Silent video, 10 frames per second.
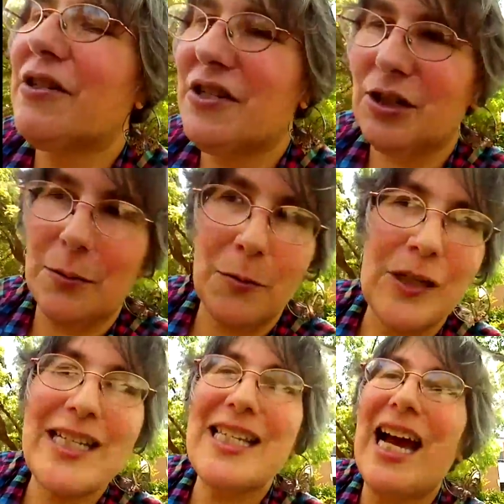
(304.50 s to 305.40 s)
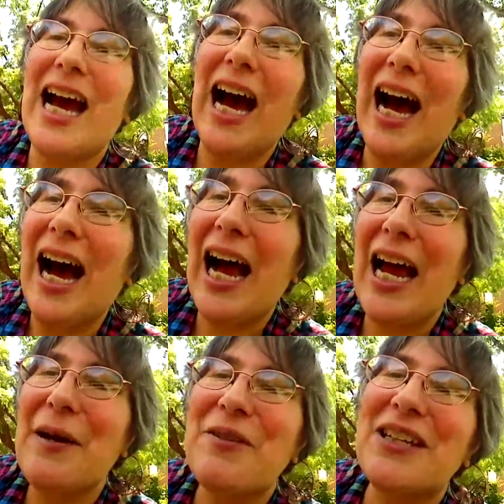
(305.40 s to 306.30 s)
Disturbed Ones.
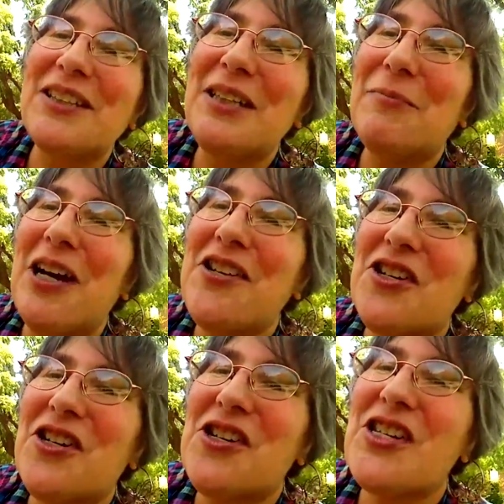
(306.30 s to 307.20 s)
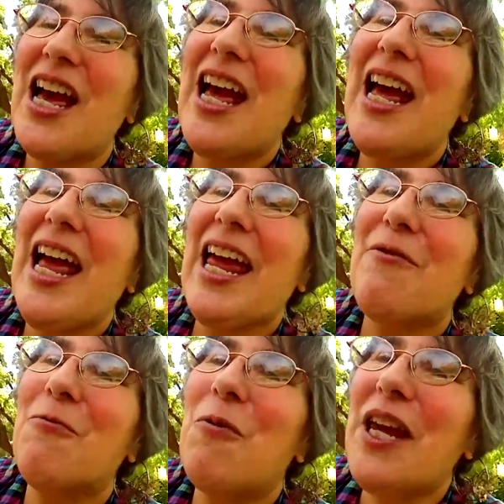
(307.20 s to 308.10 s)
I'm Guilty Pleasures,
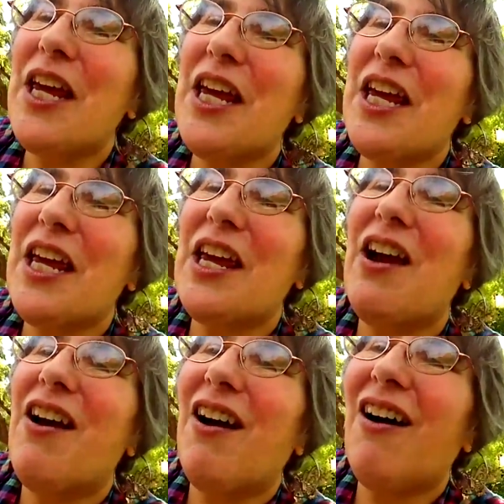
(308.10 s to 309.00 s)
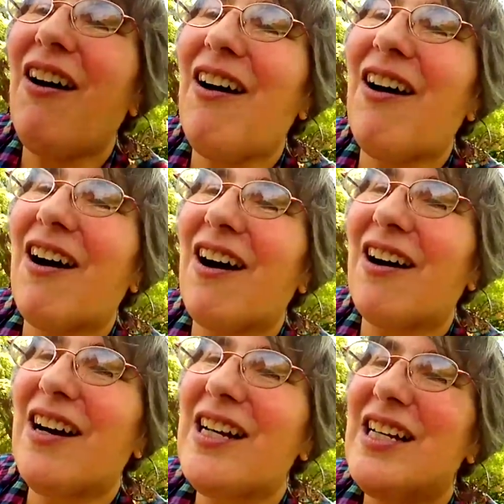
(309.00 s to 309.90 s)
and we are
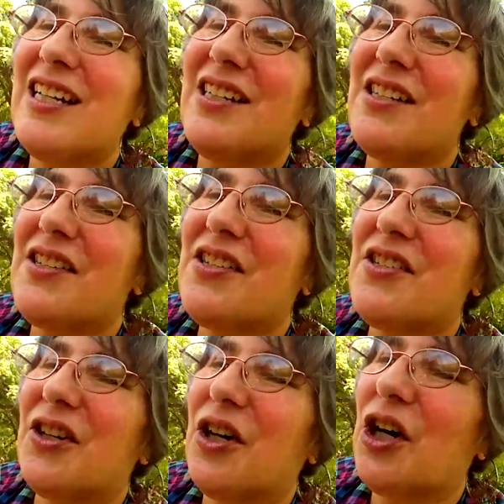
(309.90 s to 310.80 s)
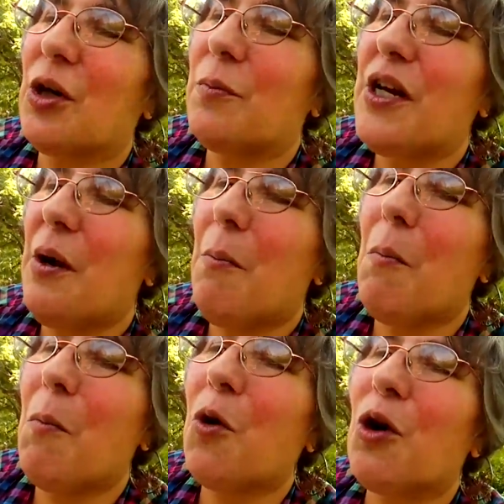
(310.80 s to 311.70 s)
Disturbed
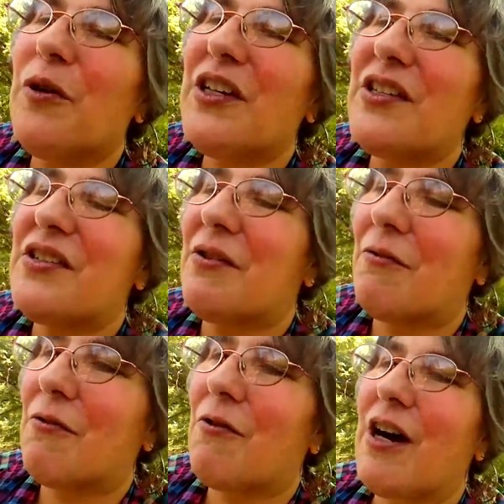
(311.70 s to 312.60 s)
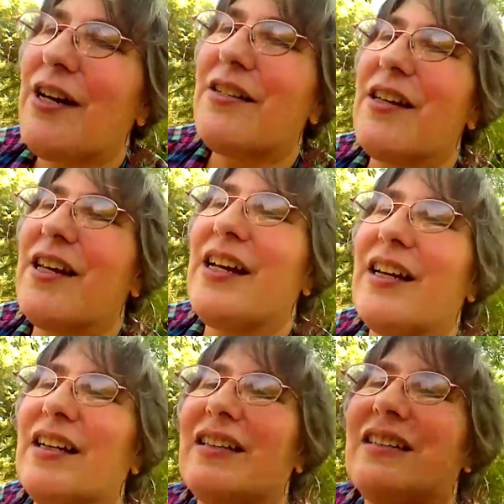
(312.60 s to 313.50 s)
Morbus Rising.